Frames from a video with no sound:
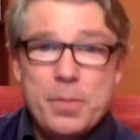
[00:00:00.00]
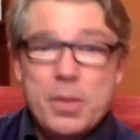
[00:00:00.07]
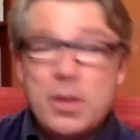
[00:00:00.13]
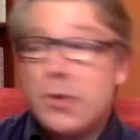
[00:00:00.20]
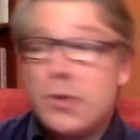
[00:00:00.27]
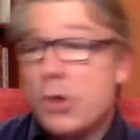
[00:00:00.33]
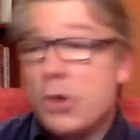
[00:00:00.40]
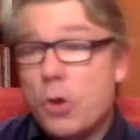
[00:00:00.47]

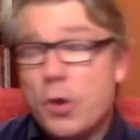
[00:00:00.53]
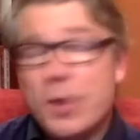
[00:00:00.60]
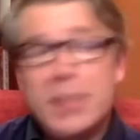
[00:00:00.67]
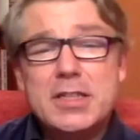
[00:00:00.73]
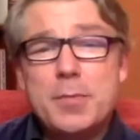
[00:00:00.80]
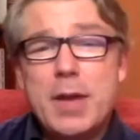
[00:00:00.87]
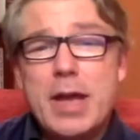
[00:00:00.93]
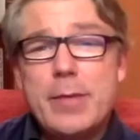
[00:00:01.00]
Now, according
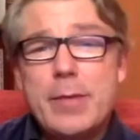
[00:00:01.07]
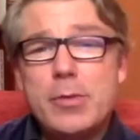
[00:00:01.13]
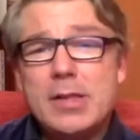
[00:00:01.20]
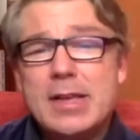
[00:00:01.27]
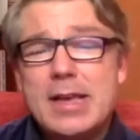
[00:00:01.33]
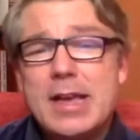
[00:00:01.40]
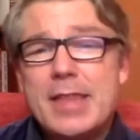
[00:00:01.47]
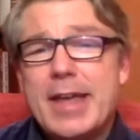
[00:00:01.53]
to the Bible,
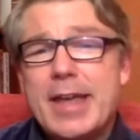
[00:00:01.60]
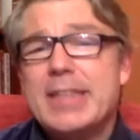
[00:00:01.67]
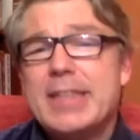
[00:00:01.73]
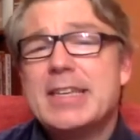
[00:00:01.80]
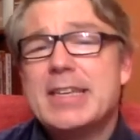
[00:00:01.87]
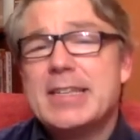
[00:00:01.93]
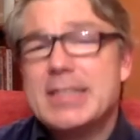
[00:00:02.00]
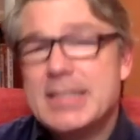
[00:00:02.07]
that is
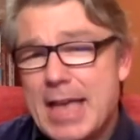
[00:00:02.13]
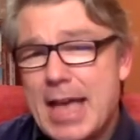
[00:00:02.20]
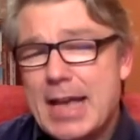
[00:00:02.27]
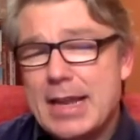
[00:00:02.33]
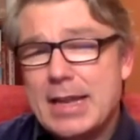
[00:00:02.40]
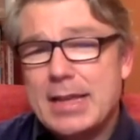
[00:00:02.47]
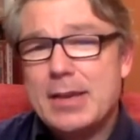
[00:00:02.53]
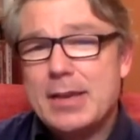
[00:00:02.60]

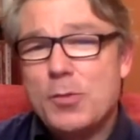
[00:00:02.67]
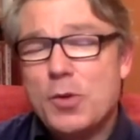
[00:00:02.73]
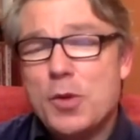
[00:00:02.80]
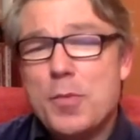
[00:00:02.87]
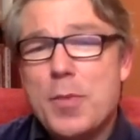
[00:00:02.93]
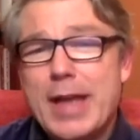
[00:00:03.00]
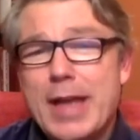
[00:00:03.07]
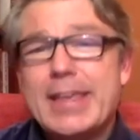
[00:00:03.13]
exactly where
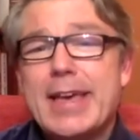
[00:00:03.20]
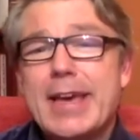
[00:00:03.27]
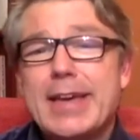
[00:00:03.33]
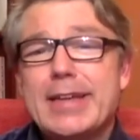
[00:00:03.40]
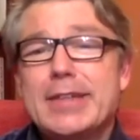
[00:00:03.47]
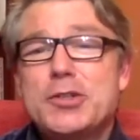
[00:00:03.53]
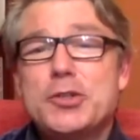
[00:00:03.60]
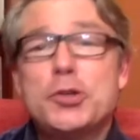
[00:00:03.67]

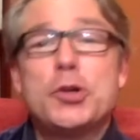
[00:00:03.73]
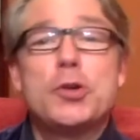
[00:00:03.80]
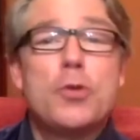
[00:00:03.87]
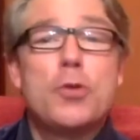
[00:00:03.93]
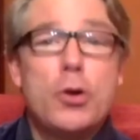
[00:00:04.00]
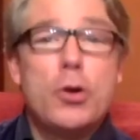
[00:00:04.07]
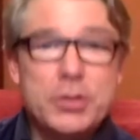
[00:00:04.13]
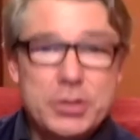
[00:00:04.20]
mankind took a
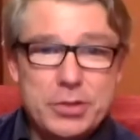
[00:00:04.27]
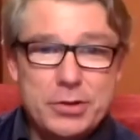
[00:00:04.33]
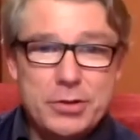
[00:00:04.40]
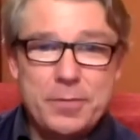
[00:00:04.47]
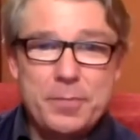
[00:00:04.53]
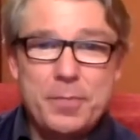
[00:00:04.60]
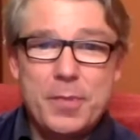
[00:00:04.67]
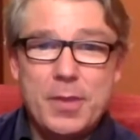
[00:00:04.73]
wrong
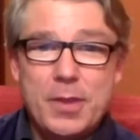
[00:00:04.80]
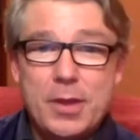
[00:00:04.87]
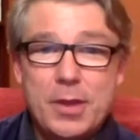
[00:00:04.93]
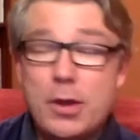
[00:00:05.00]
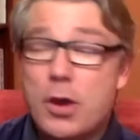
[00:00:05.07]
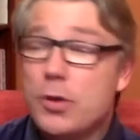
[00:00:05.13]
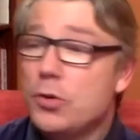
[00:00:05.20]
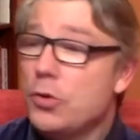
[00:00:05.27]
turn.
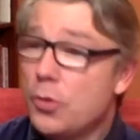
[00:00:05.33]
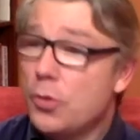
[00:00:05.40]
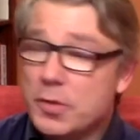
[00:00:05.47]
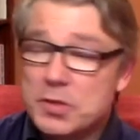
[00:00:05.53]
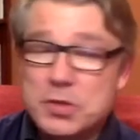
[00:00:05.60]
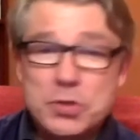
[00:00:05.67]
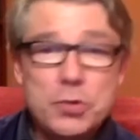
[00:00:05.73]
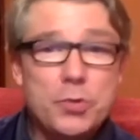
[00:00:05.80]
Now, you know the
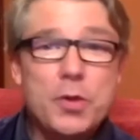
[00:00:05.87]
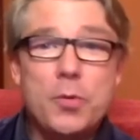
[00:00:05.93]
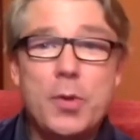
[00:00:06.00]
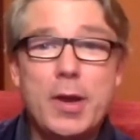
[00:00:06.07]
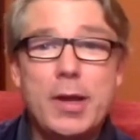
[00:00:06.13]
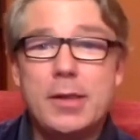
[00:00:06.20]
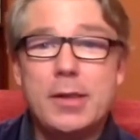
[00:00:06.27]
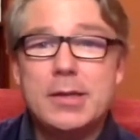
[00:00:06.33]
story
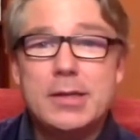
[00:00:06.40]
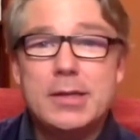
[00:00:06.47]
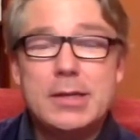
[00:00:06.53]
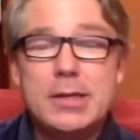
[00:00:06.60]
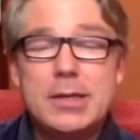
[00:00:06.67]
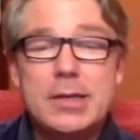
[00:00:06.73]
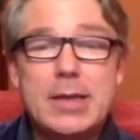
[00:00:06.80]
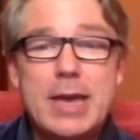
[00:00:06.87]
well.
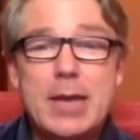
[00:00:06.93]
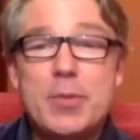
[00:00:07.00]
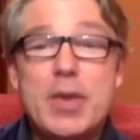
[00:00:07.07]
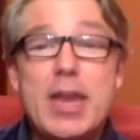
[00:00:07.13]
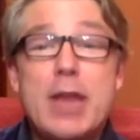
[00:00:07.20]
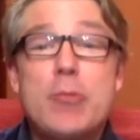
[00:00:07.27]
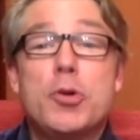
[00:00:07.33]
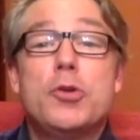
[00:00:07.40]
There can't be
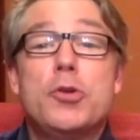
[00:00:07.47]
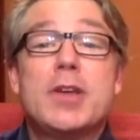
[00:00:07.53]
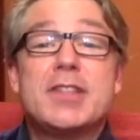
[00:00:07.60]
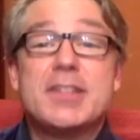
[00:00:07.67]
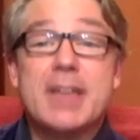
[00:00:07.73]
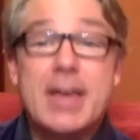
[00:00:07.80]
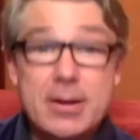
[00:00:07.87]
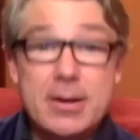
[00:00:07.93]
anyone who
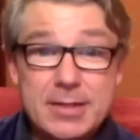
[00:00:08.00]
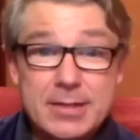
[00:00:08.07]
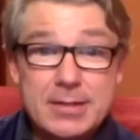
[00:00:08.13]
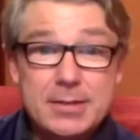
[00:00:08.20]
hasn't heard it.